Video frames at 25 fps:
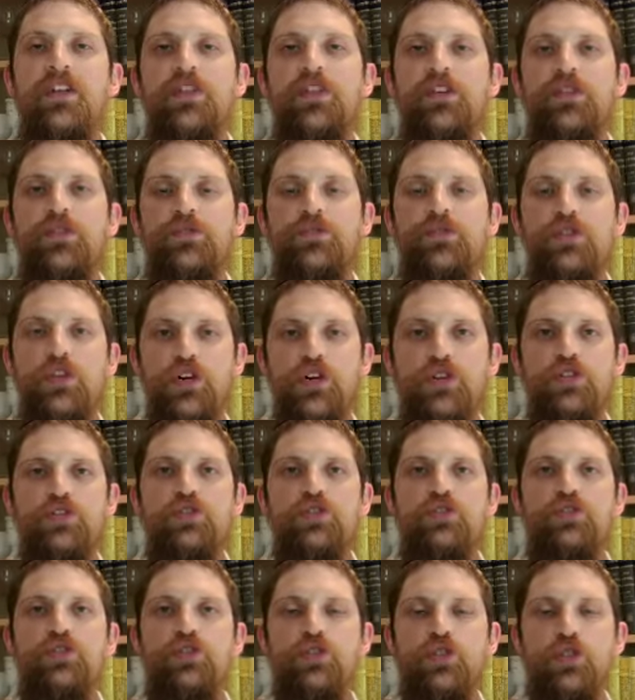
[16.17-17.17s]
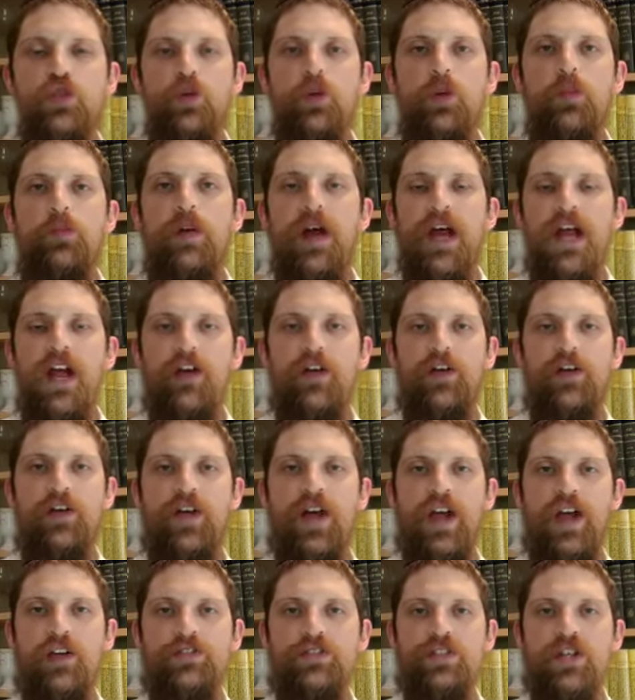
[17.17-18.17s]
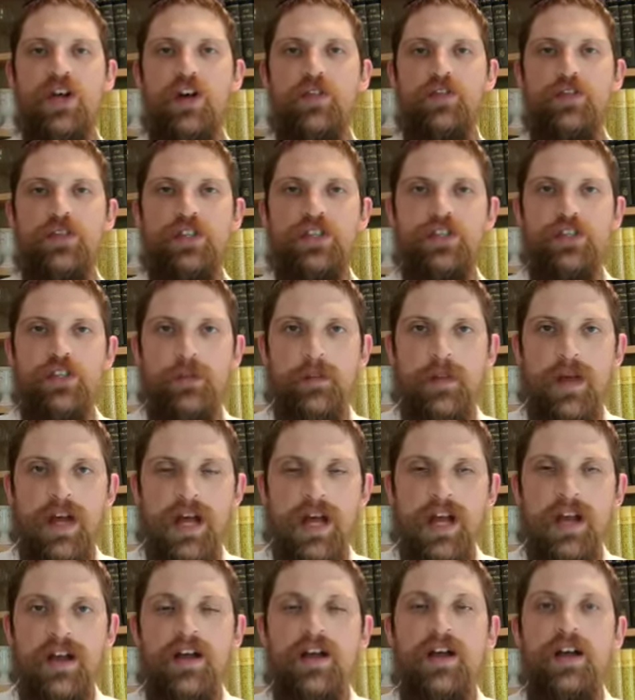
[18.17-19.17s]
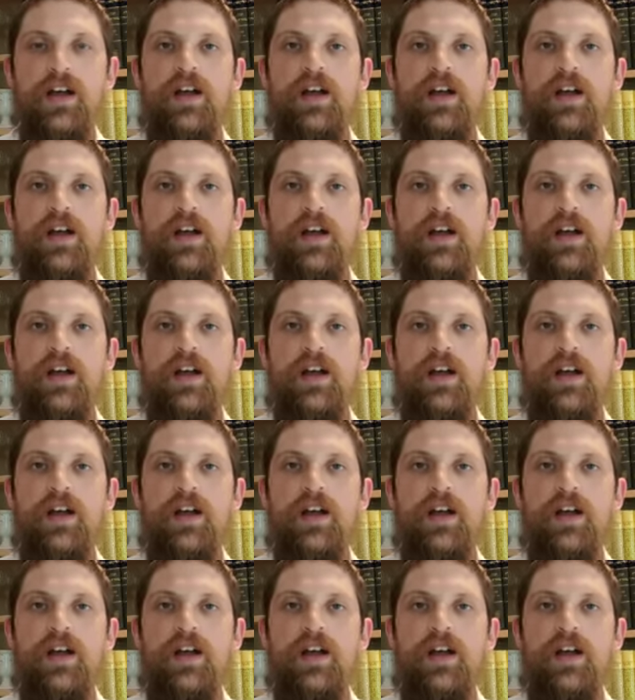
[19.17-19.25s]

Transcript: the first two paragraphs of the Shema.